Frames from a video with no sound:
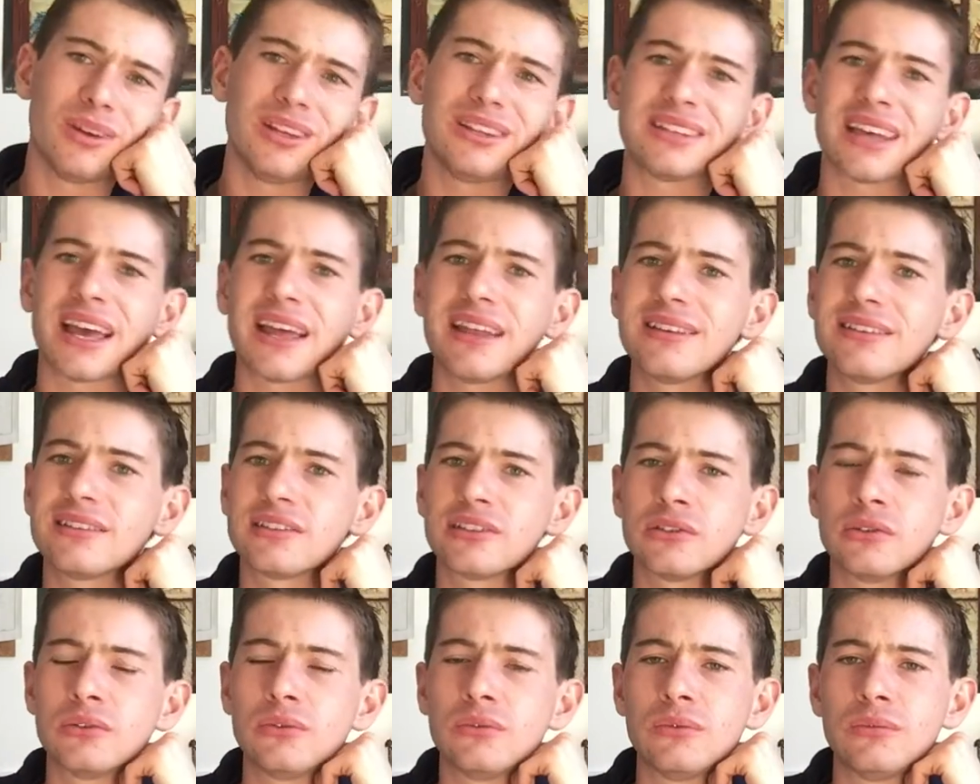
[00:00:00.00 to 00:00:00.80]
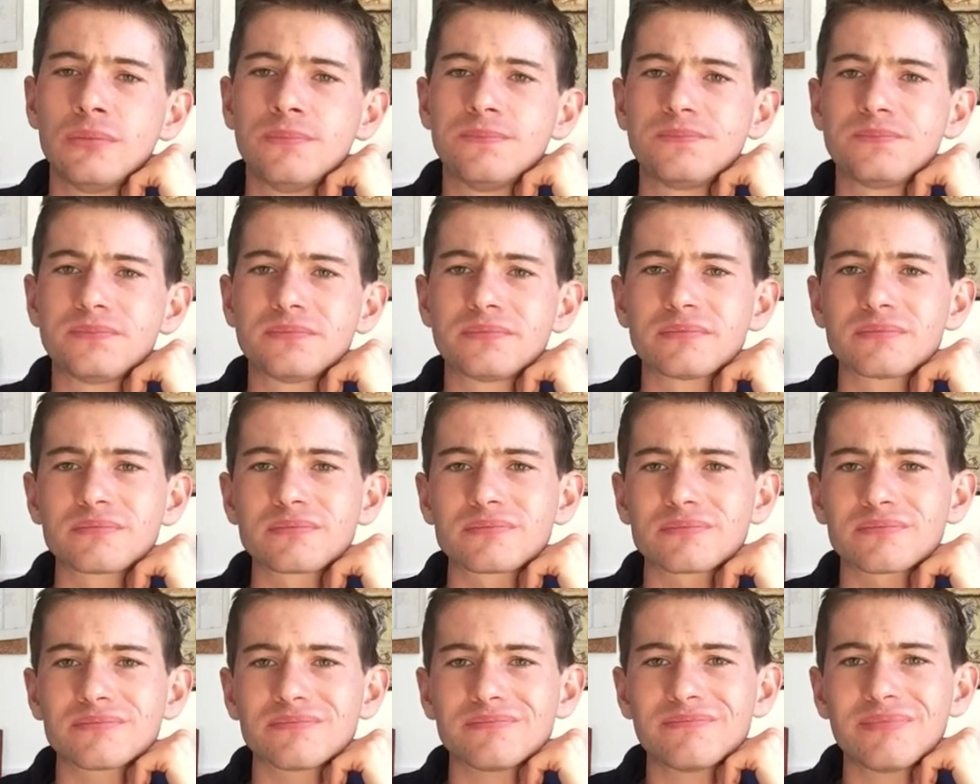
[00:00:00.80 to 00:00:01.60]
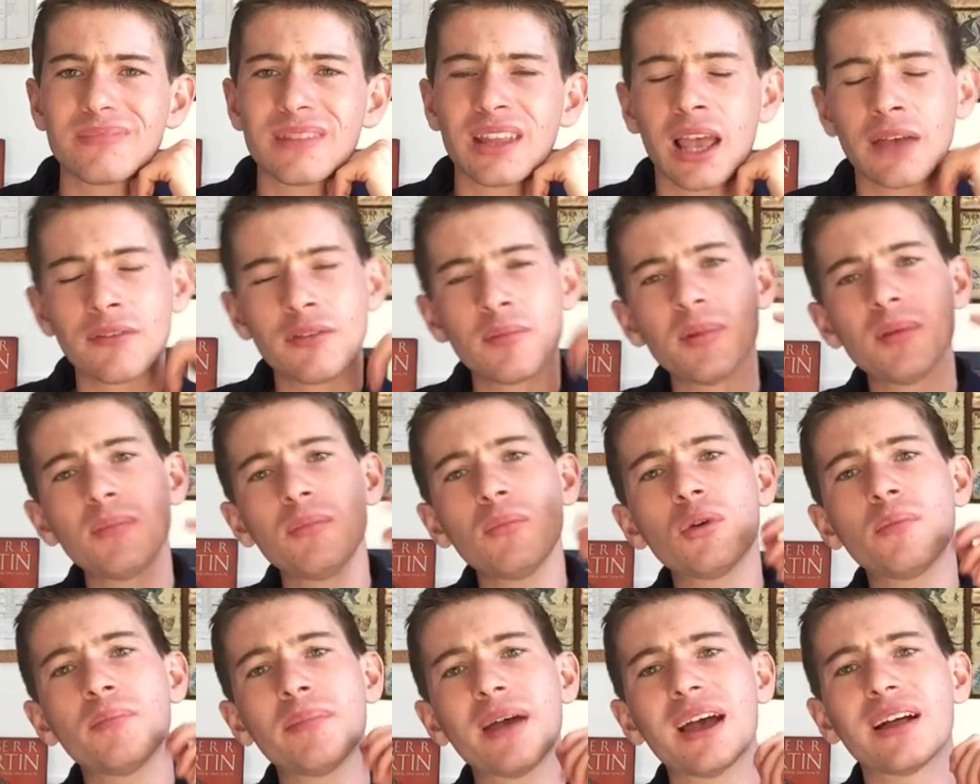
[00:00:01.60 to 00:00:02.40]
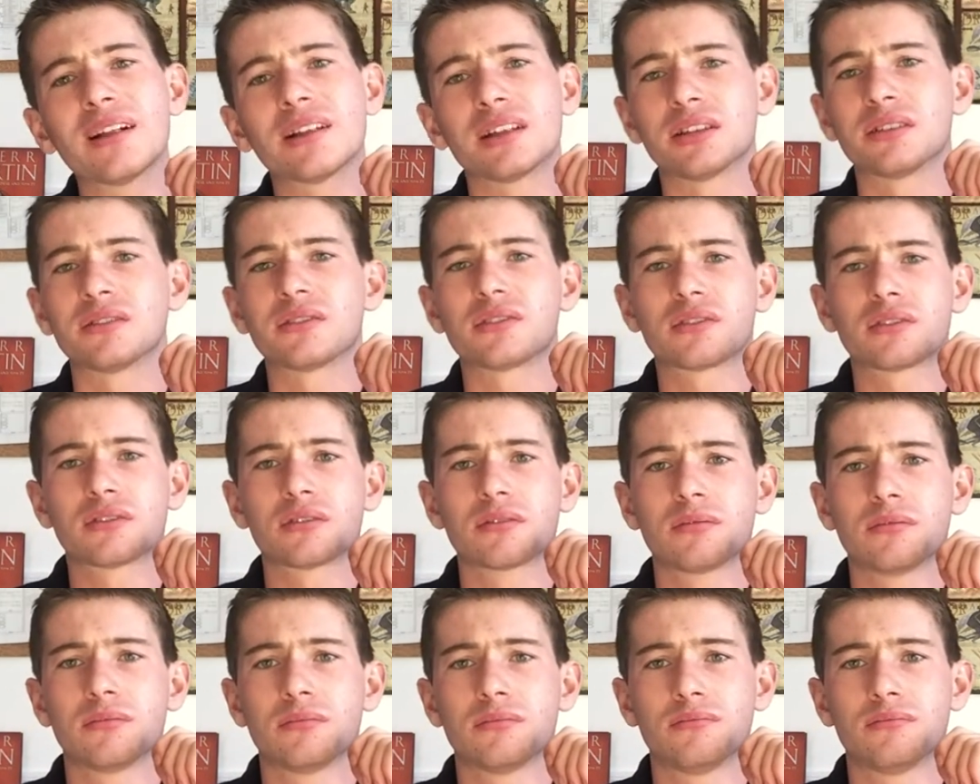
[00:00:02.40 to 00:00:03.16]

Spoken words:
we tend to have a bit more balance.